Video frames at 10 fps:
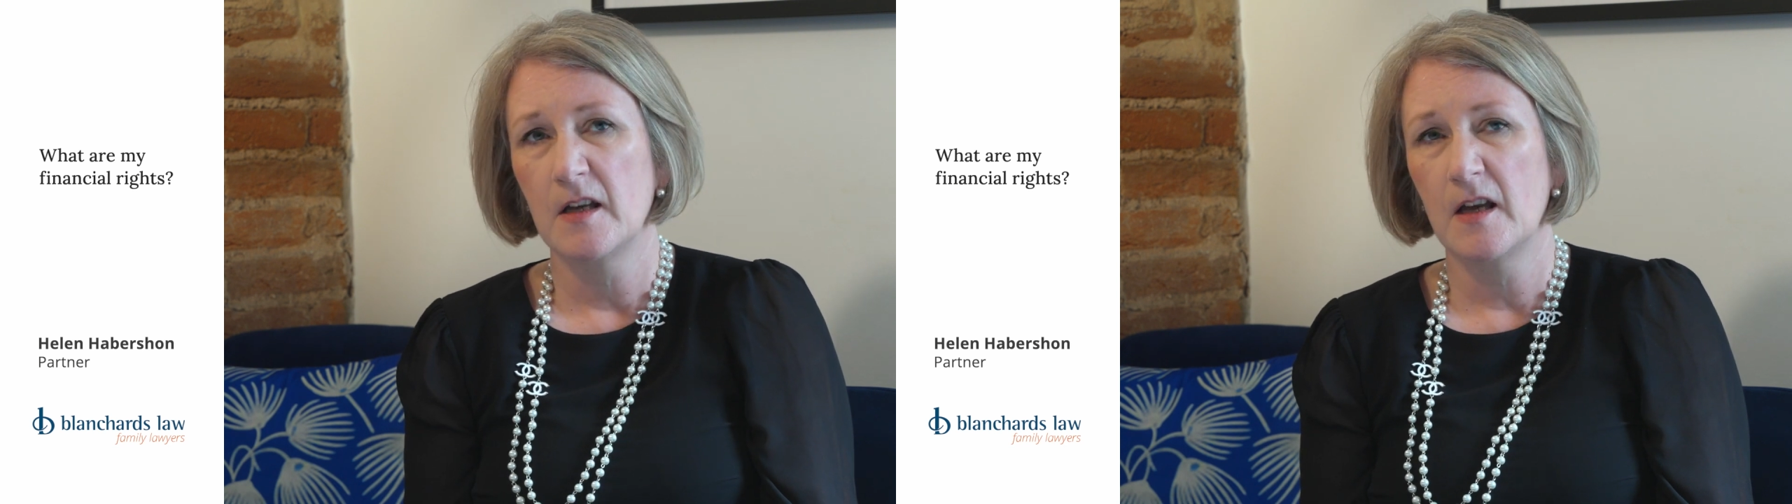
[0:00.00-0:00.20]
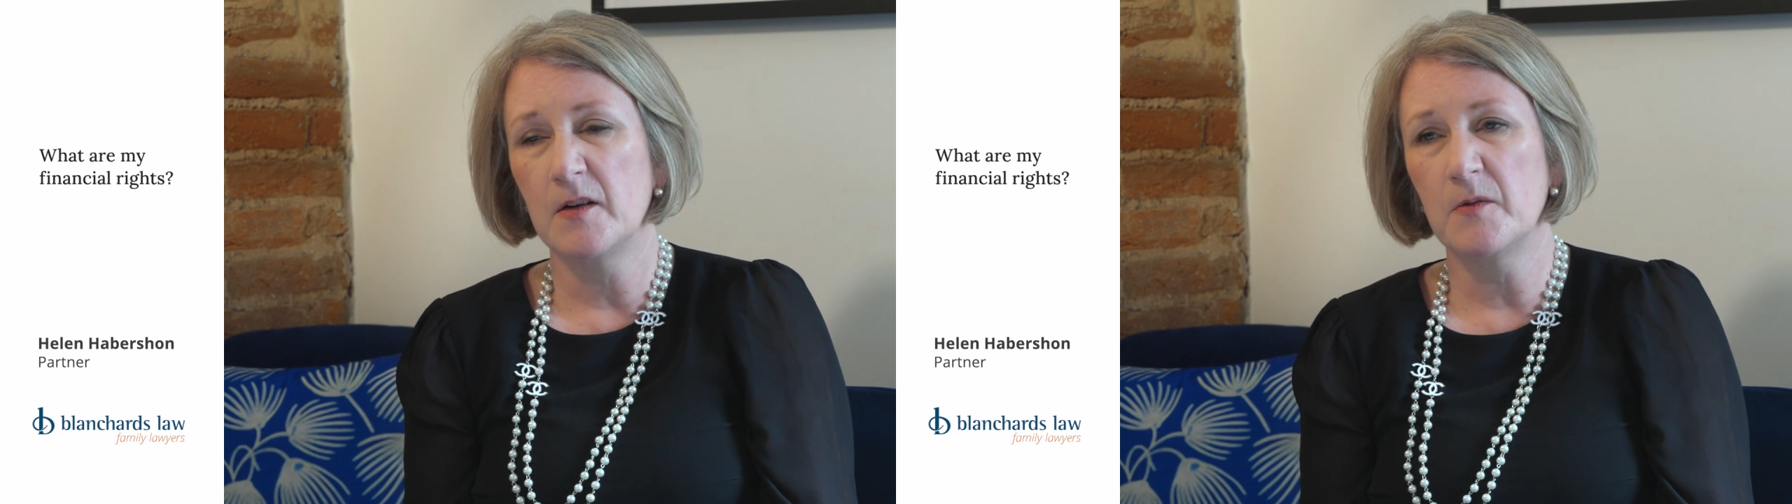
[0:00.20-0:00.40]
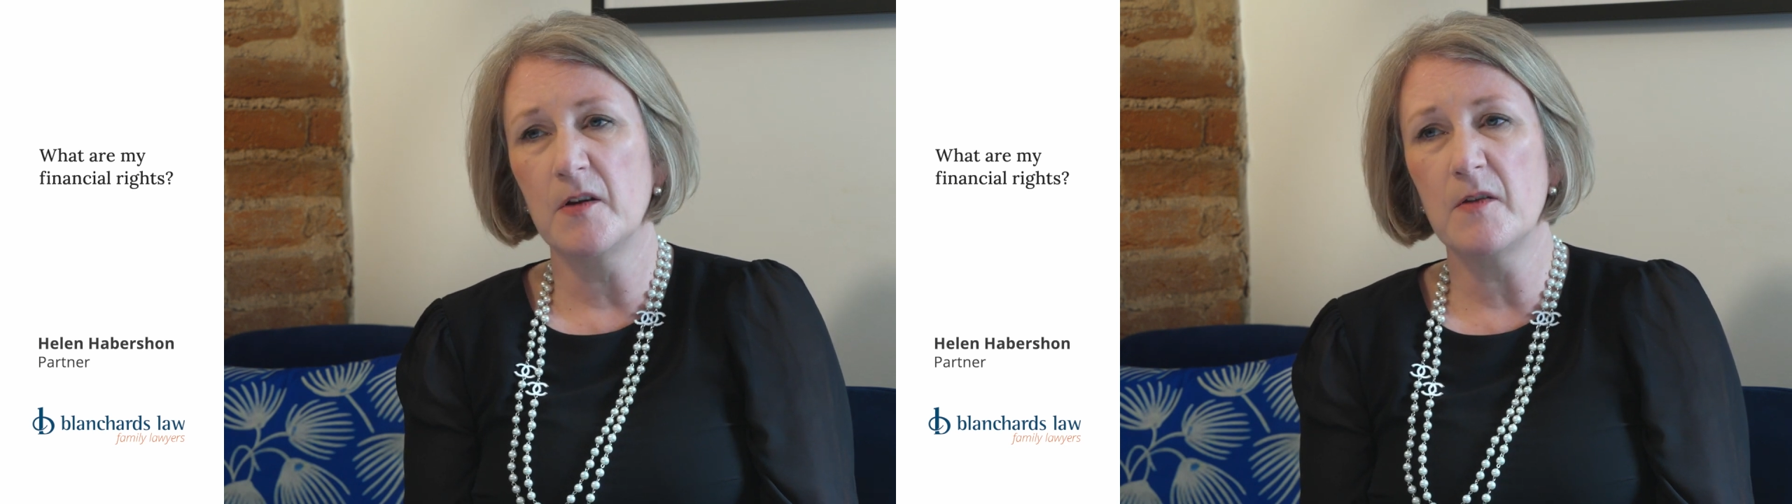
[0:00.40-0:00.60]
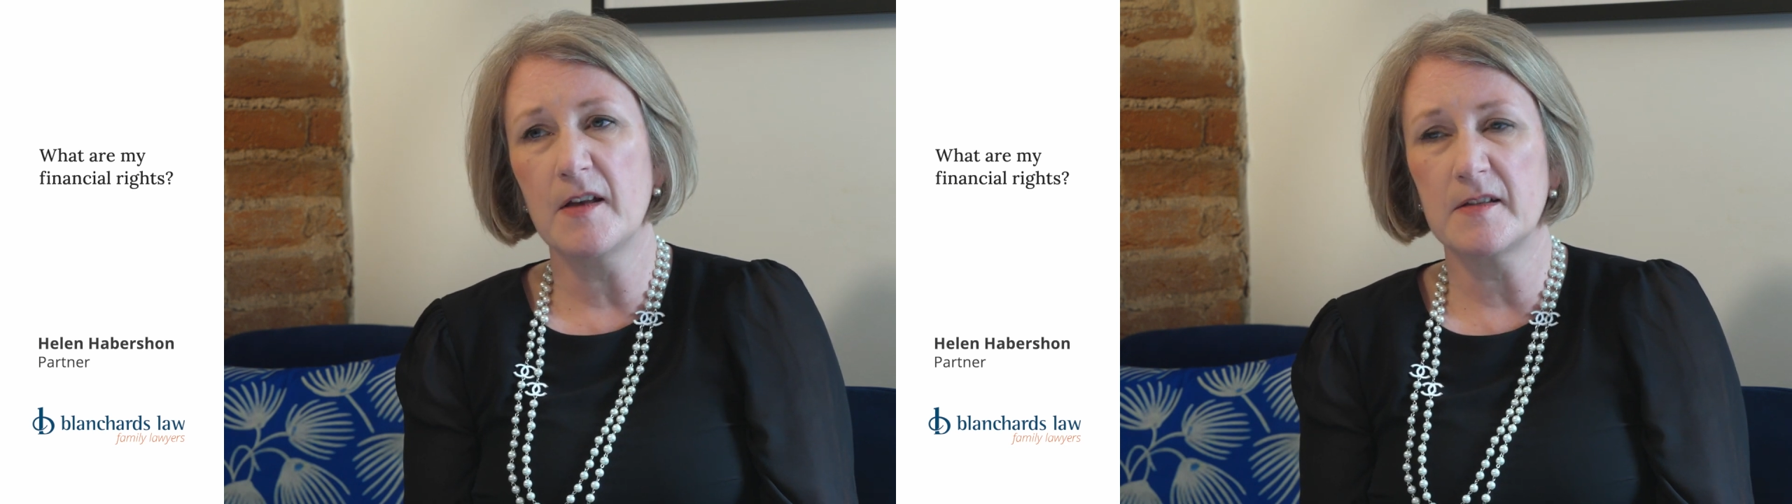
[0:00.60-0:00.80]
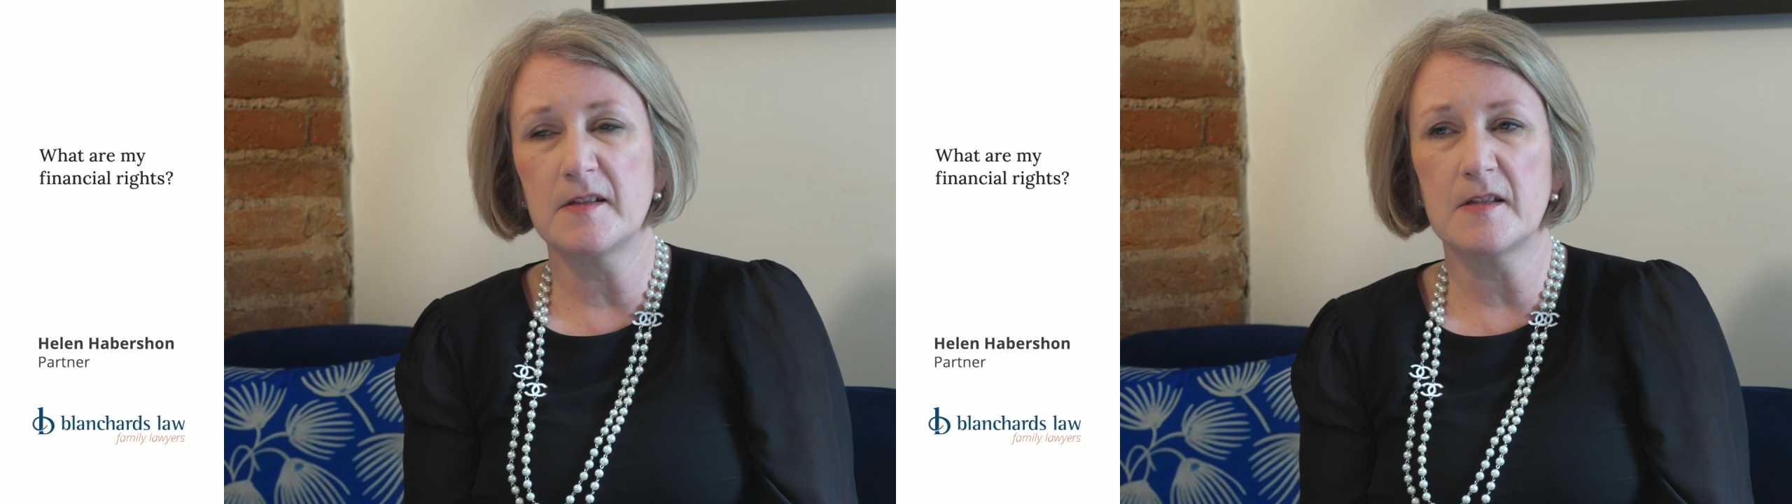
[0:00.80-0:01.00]
And although
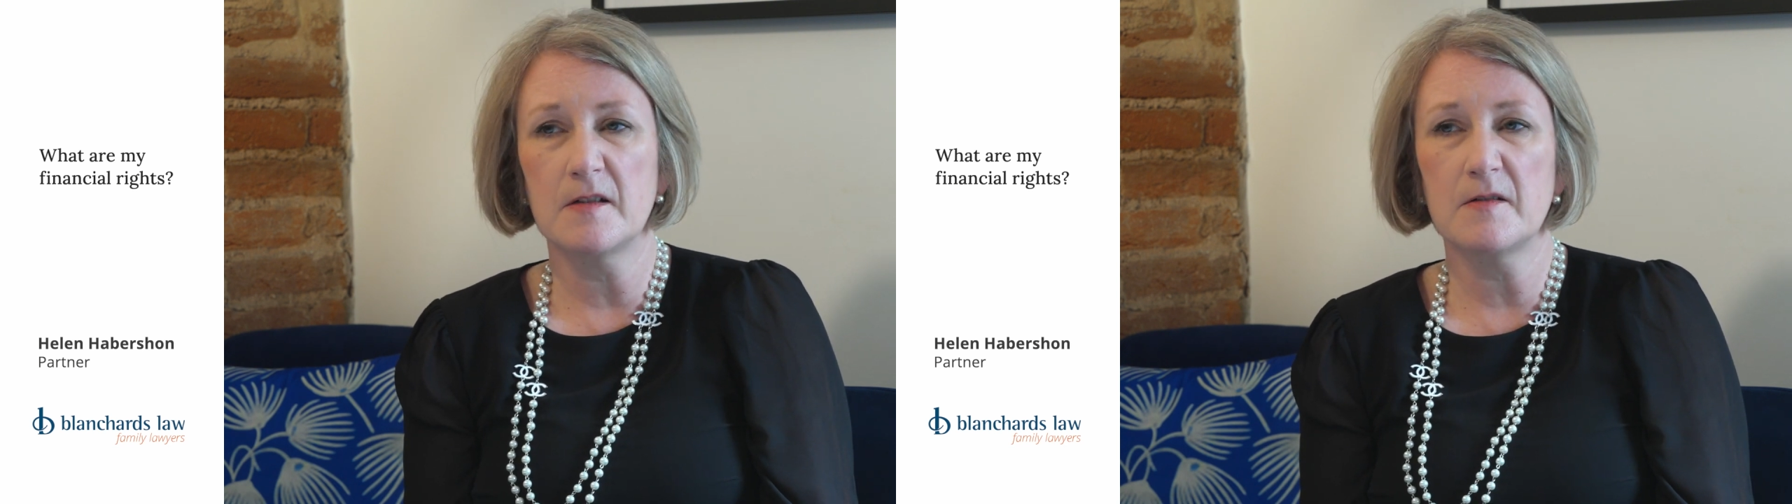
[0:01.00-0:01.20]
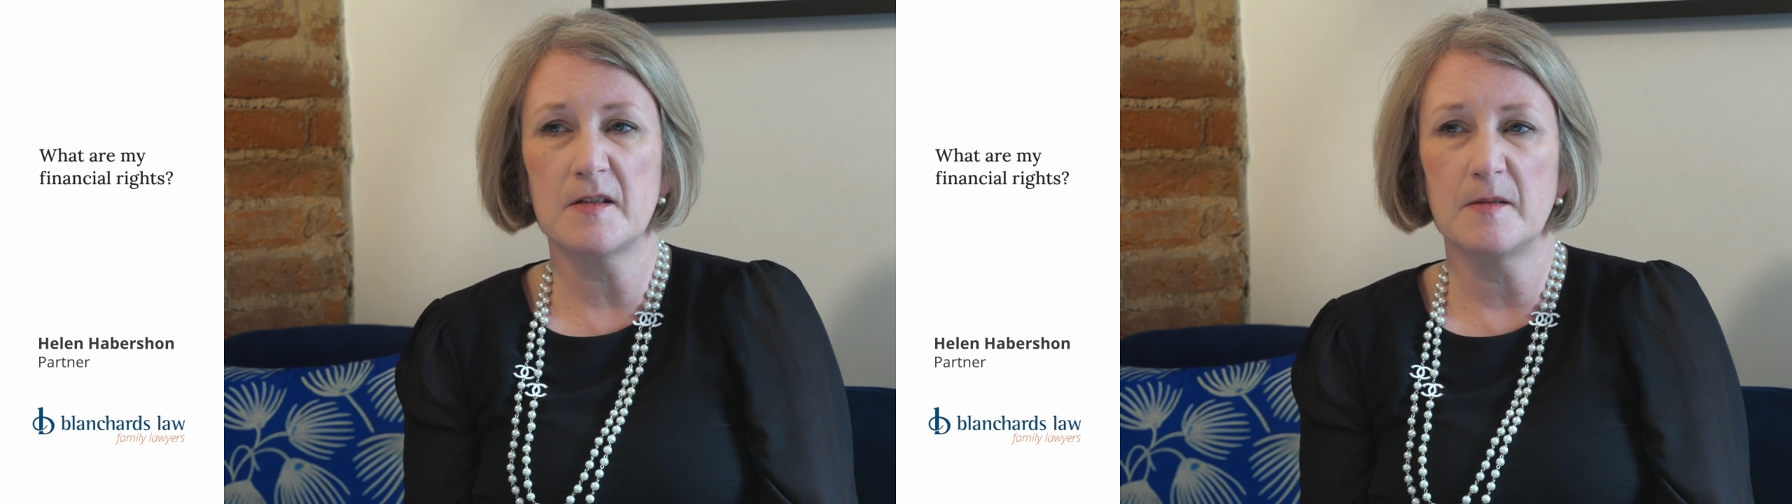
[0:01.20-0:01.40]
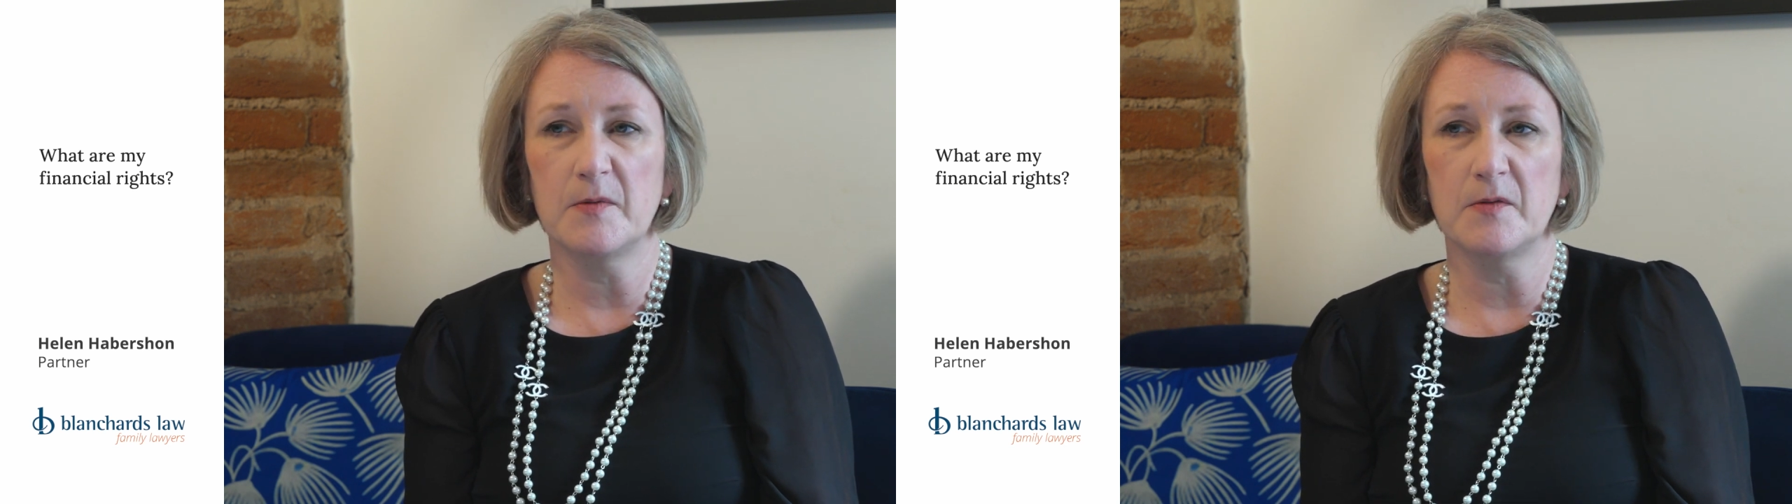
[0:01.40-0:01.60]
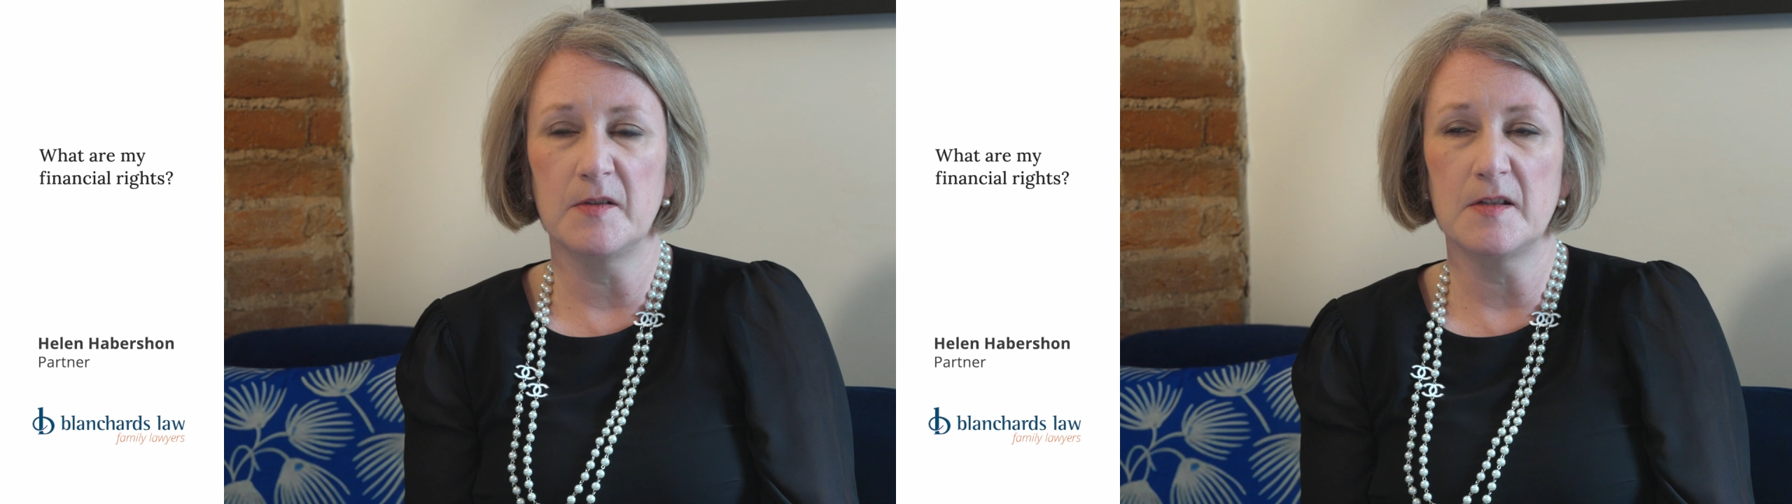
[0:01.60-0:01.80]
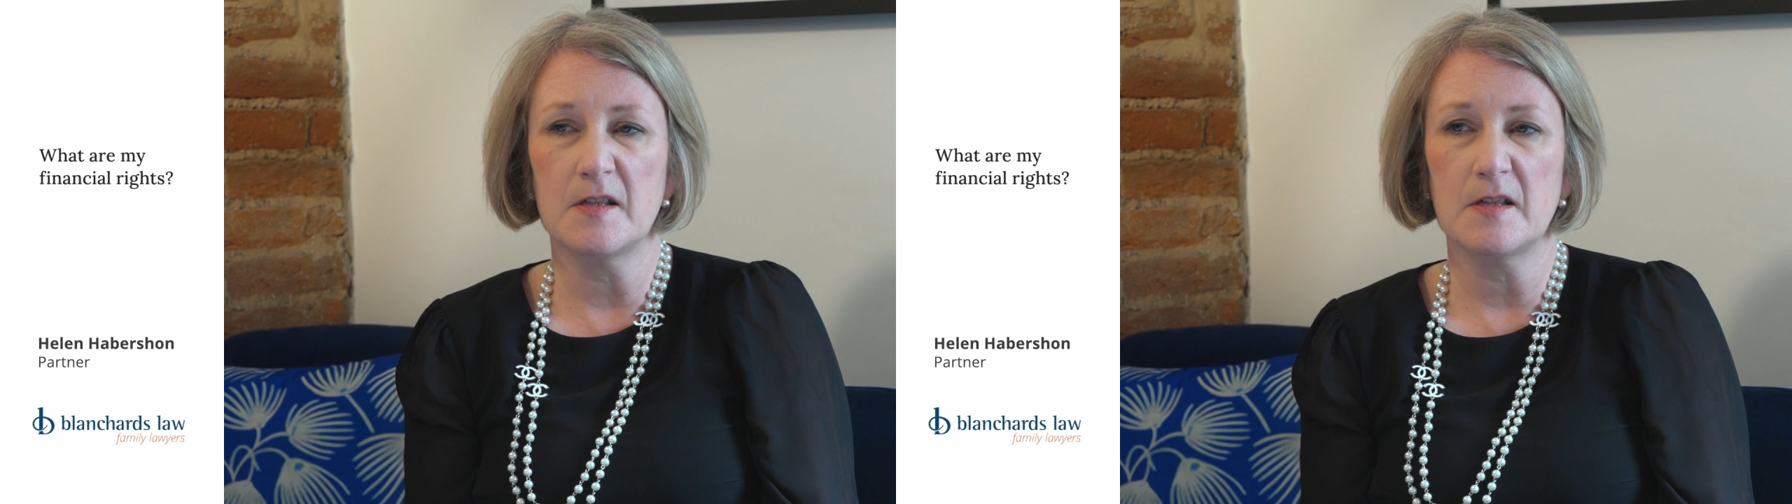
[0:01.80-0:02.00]
that's a starting
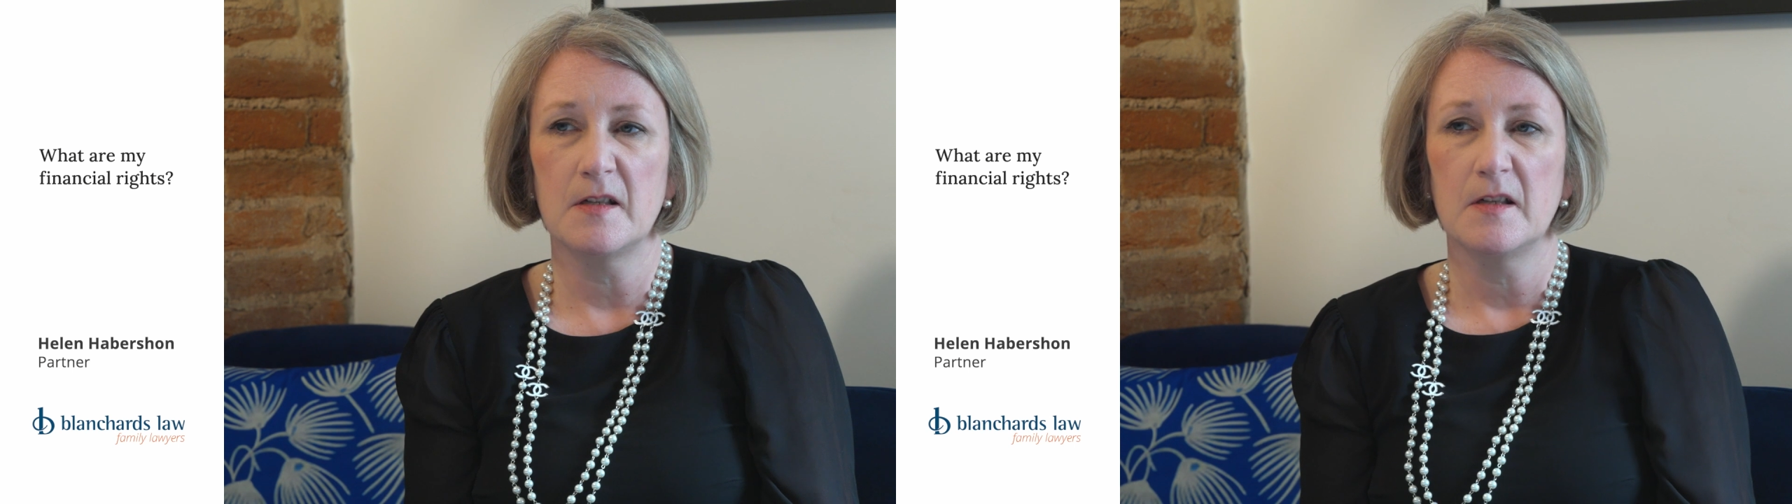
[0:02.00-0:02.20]
point,